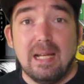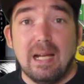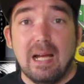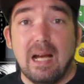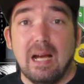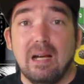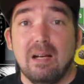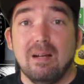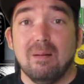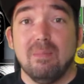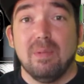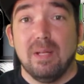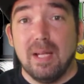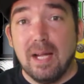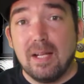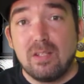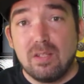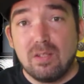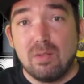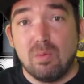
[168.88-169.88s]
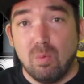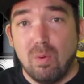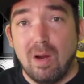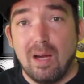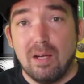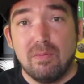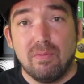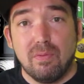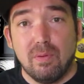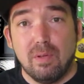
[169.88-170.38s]
And that's
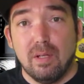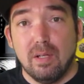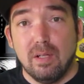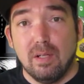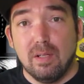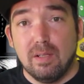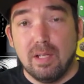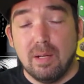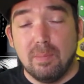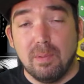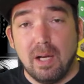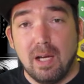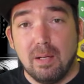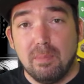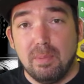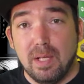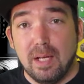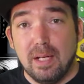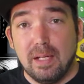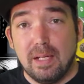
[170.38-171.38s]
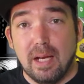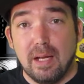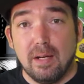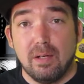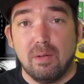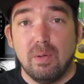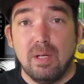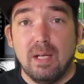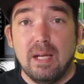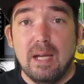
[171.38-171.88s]
right for the double IPA
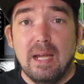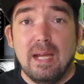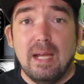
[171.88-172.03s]
category.